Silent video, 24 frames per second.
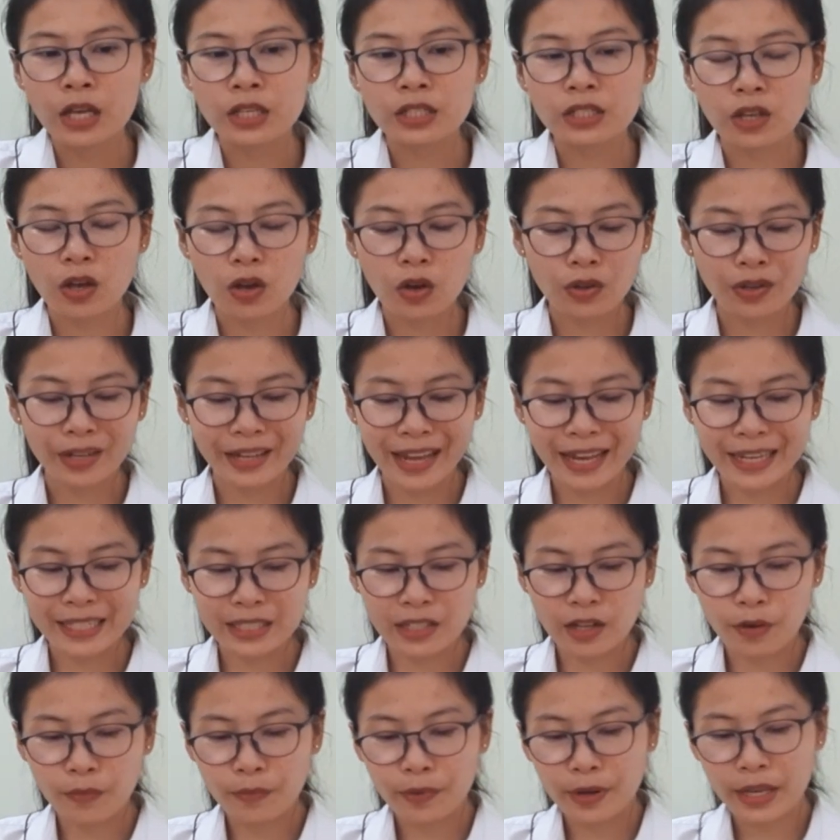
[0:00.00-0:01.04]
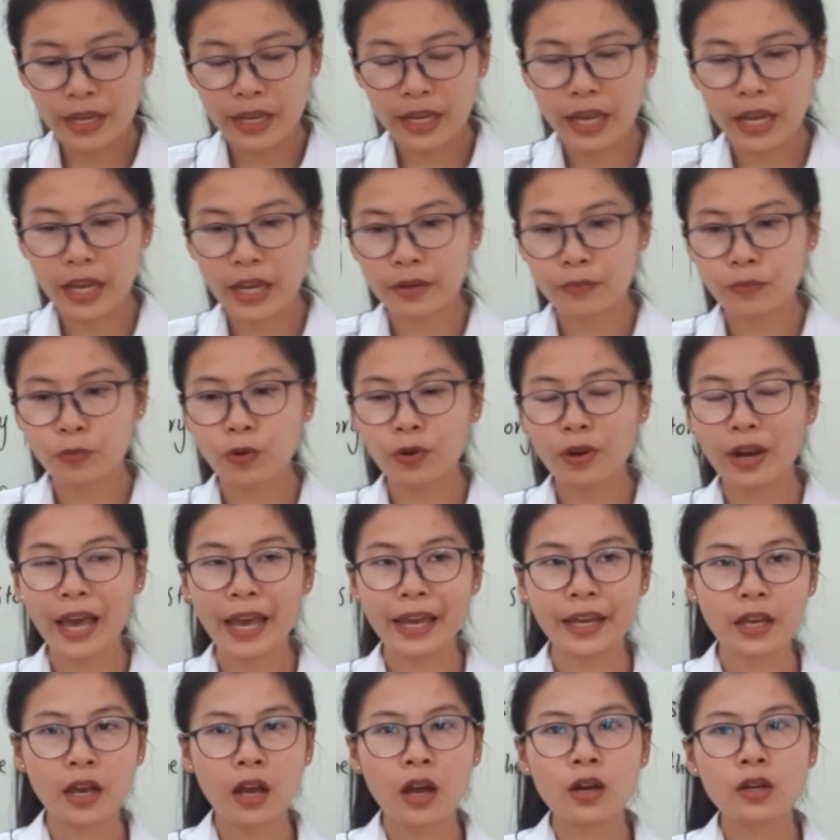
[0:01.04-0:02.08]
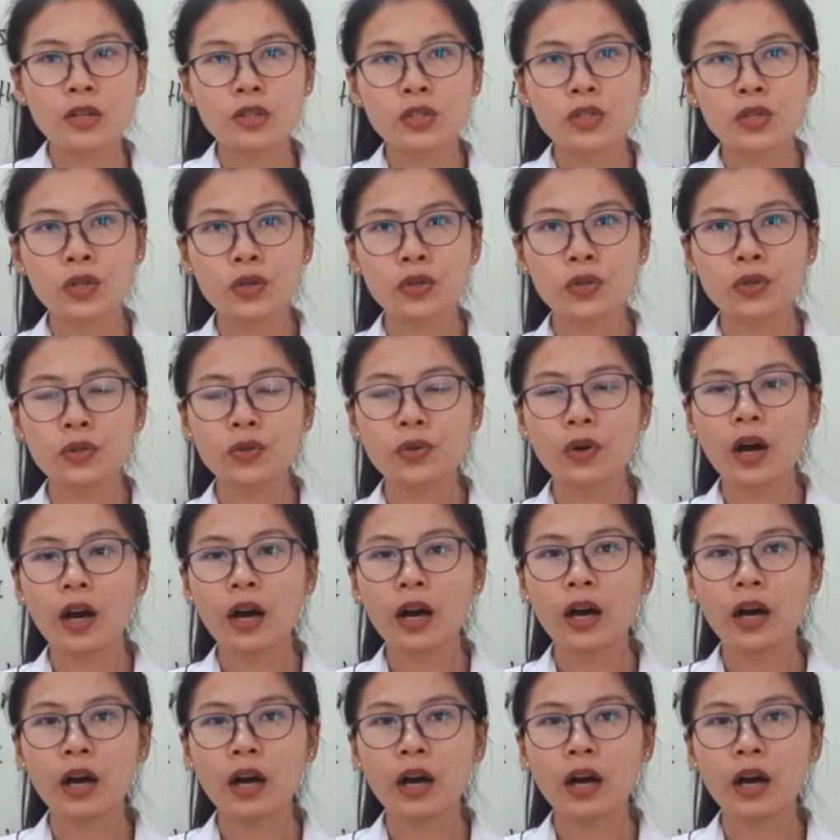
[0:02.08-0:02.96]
So dust normally it would like to